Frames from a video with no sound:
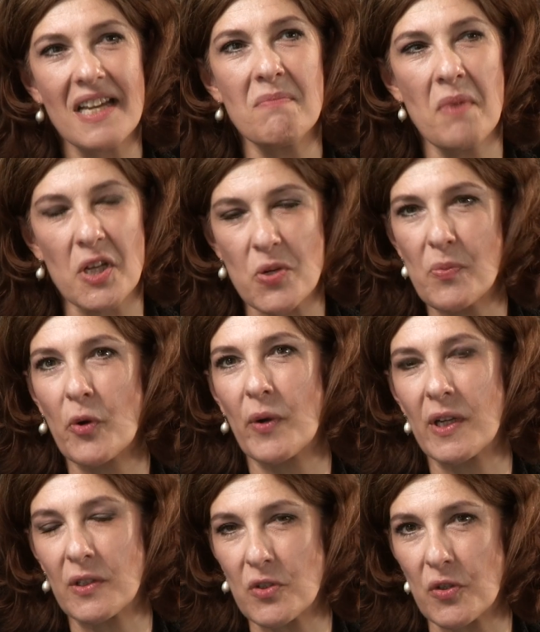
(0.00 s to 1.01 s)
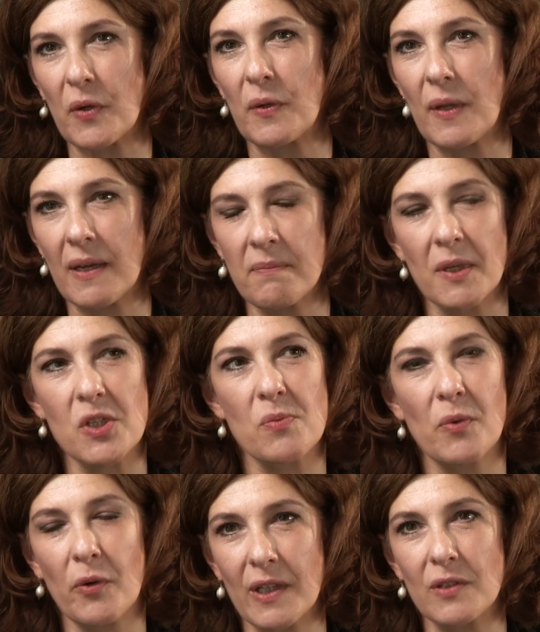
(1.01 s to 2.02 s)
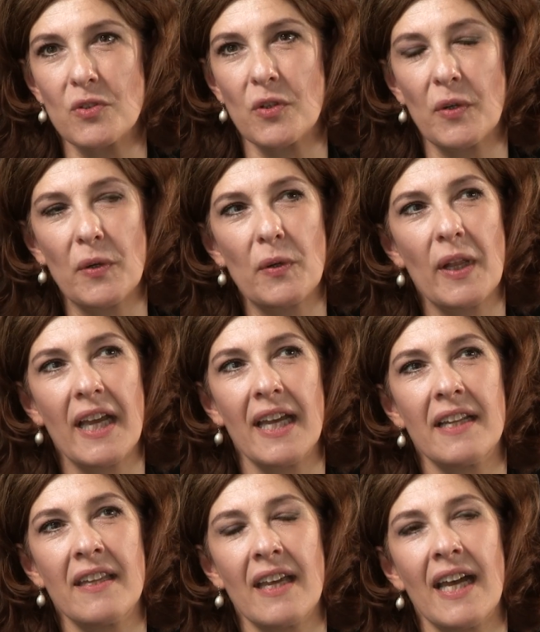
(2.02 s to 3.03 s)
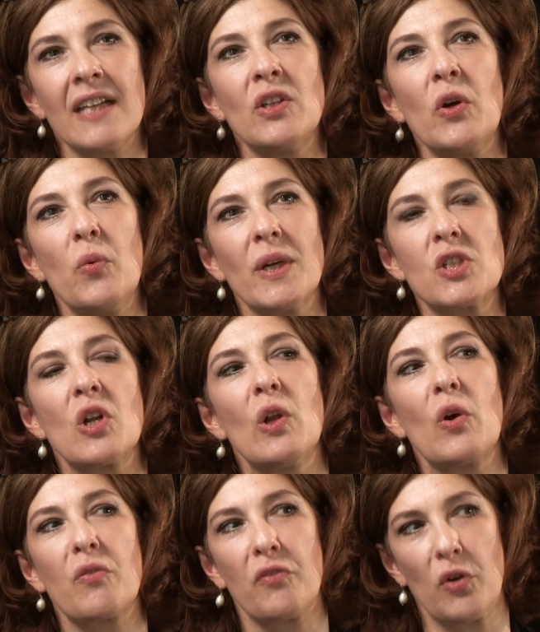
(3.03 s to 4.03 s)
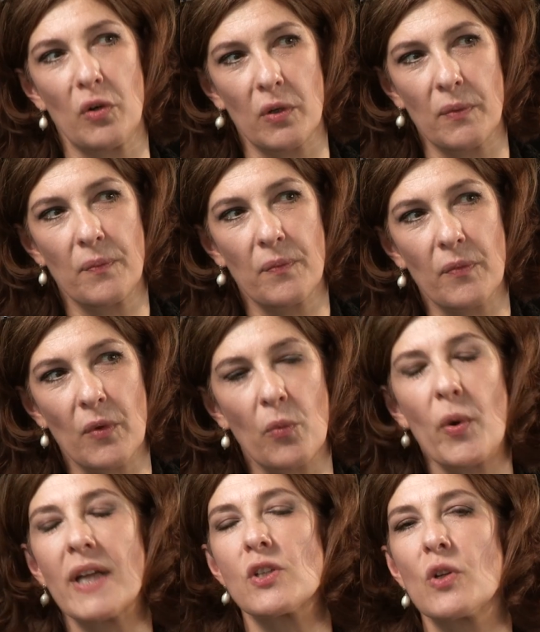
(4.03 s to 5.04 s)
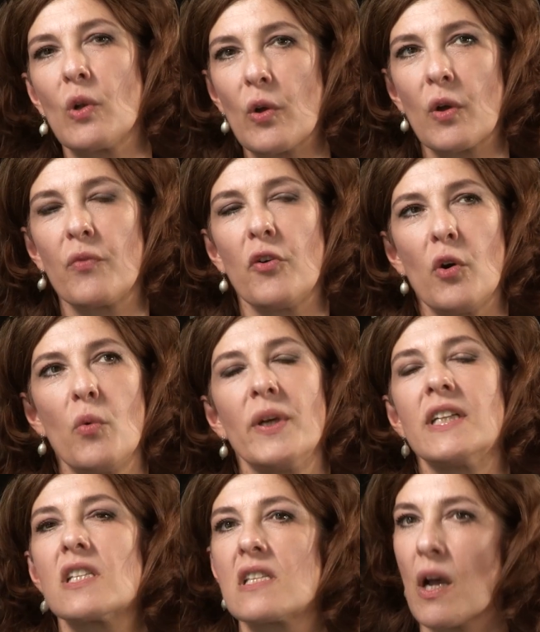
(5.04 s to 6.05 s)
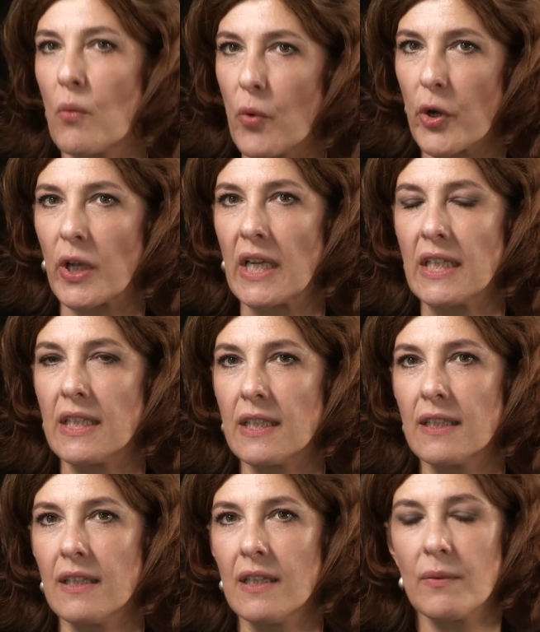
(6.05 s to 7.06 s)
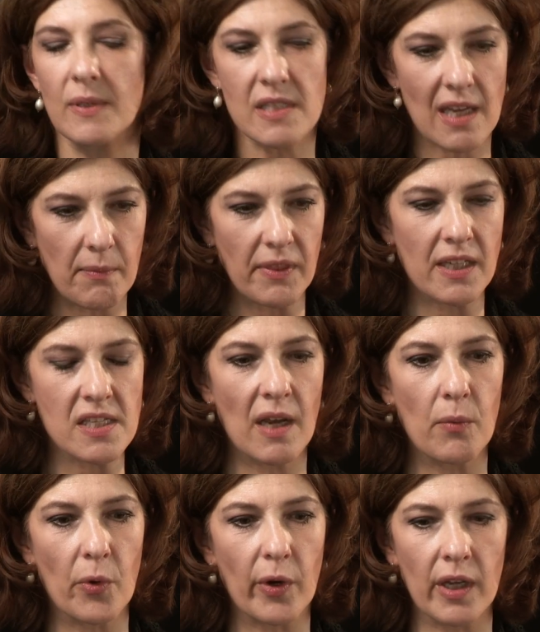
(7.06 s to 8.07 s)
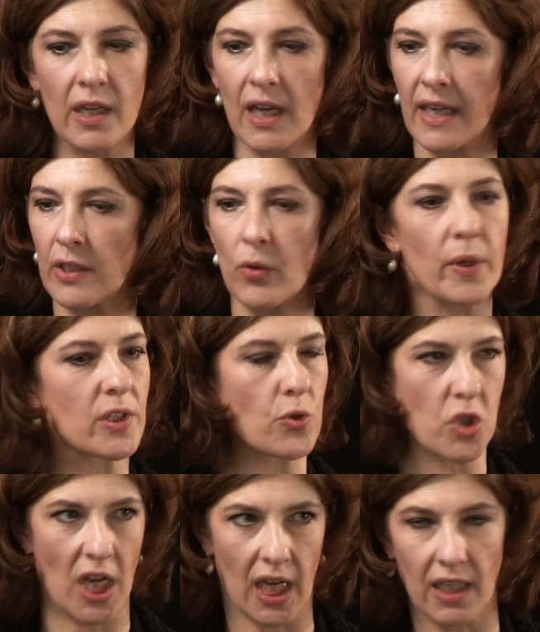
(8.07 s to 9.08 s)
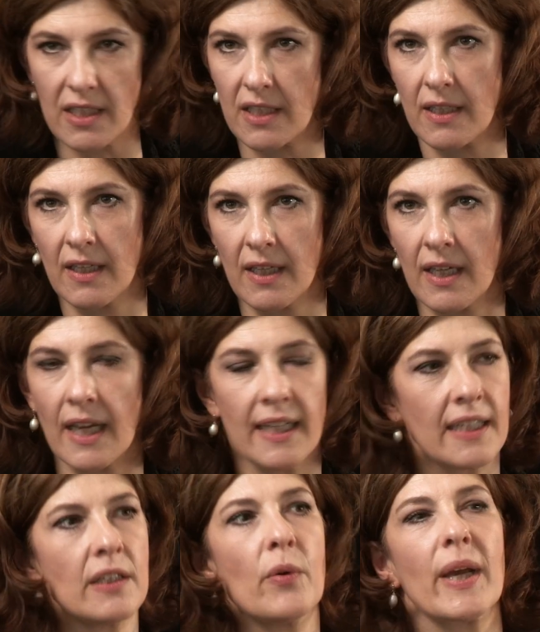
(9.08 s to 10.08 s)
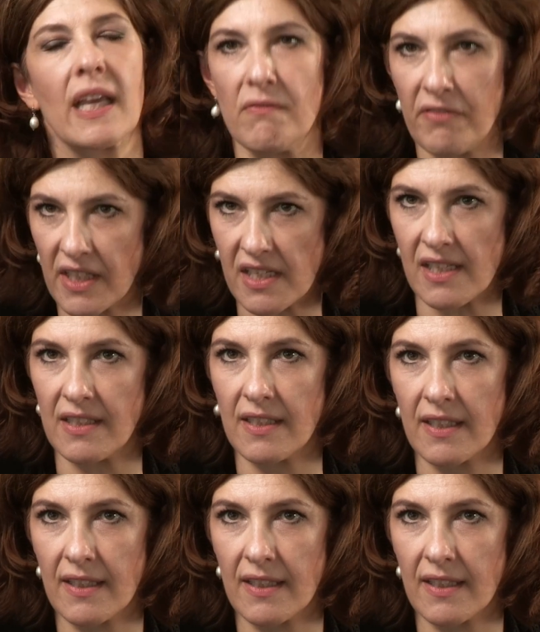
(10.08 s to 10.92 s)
I'm much more in control. And I know where to look for when it's not working. When something's not working, I know where to check it. And I know I can fix it.